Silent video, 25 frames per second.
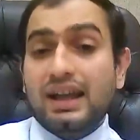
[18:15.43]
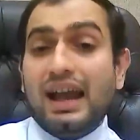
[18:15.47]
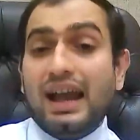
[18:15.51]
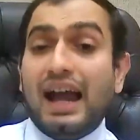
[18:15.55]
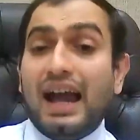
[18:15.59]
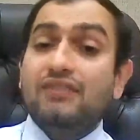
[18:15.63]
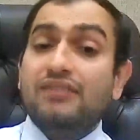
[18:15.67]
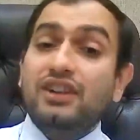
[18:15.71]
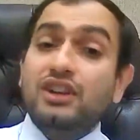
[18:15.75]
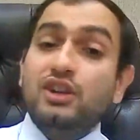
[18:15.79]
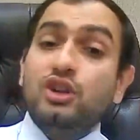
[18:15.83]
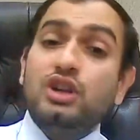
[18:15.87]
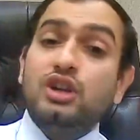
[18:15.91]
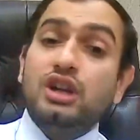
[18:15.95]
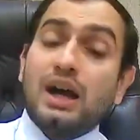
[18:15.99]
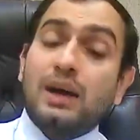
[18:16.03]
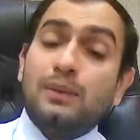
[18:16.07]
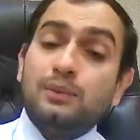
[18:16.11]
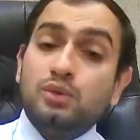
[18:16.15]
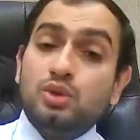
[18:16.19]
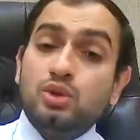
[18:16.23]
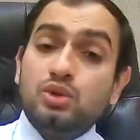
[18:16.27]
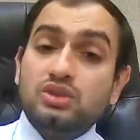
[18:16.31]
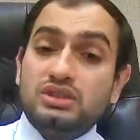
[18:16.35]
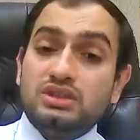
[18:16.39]
And when you
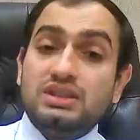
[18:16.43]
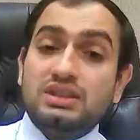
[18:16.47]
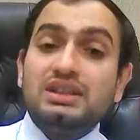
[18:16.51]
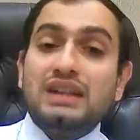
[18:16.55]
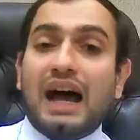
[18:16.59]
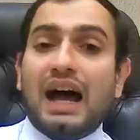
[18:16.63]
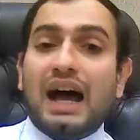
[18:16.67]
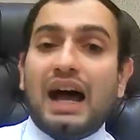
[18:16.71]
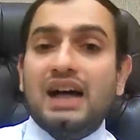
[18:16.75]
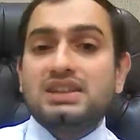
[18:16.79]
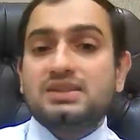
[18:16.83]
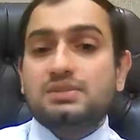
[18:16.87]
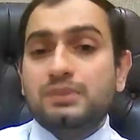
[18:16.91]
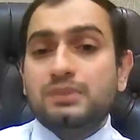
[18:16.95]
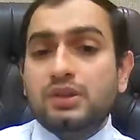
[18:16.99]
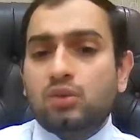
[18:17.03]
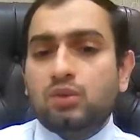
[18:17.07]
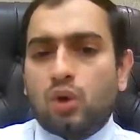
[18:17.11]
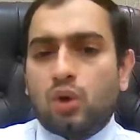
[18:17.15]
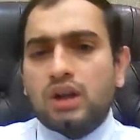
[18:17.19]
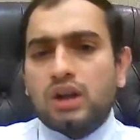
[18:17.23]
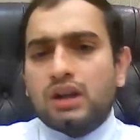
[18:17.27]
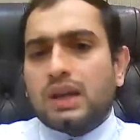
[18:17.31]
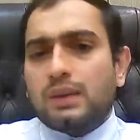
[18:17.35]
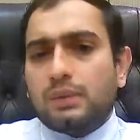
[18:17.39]
come to ask me
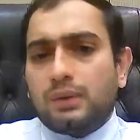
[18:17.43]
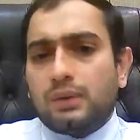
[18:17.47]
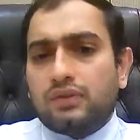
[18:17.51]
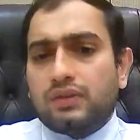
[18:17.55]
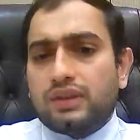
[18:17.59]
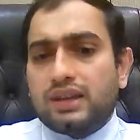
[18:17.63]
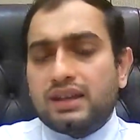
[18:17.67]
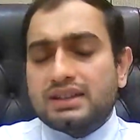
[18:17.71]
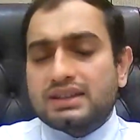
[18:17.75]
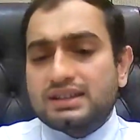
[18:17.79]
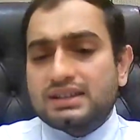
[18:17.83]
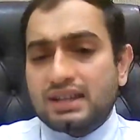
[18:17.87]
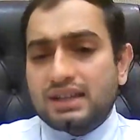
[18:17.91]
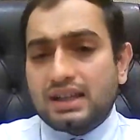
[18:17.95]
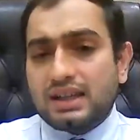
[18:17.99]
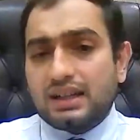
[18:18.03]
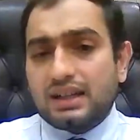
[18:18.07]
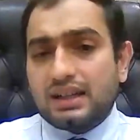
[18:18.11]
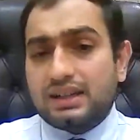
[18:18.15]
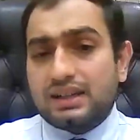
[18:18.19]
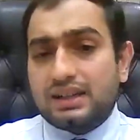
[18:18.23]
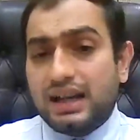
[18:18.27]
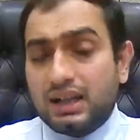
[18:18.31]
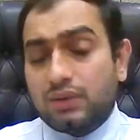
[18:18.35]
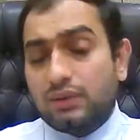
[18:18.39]
what type of cases are
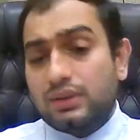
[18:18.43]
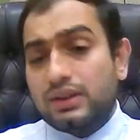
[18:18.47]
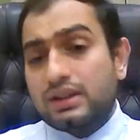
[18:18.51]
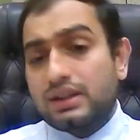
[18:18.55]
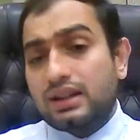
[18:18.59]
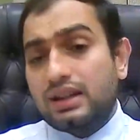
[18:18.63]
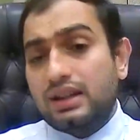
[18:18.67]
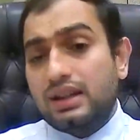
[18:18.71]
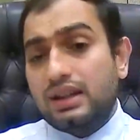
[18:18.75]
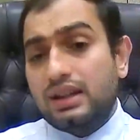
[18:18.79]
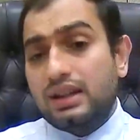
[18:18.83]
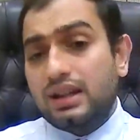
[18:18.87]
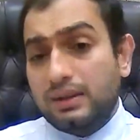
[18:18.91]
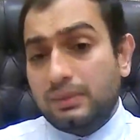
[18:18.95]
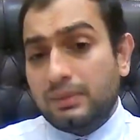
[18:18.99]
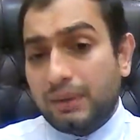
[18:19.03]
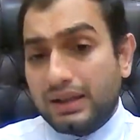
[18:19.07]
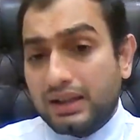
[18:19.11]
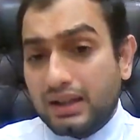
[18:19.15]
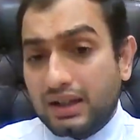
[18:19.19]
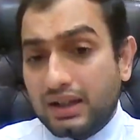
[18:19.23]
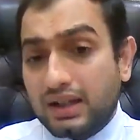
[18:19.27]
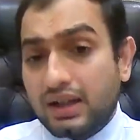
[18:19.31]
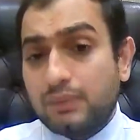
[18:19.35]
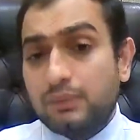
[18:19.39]
dealt with by
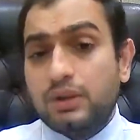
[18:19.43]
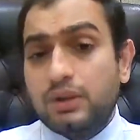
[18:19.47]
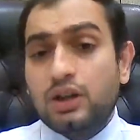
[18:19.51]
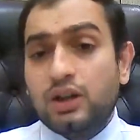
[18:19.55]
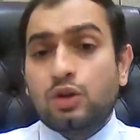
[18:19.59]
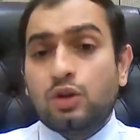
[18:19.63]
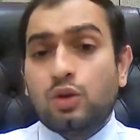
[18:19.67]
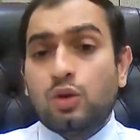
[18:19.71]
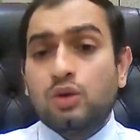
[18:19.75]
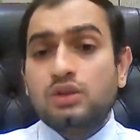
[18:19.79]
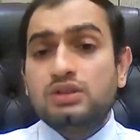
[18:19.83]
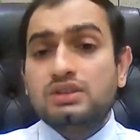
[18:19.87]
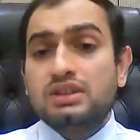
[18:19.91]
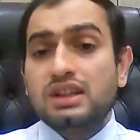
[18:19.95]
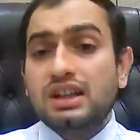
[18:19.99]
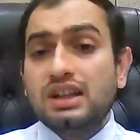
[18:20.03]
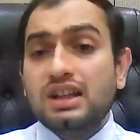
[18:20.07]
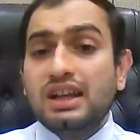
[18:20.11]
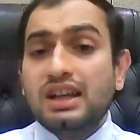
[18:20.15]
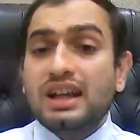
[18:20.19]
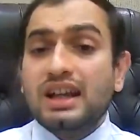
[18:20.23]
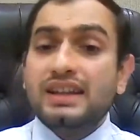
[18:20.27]
the criminal courts,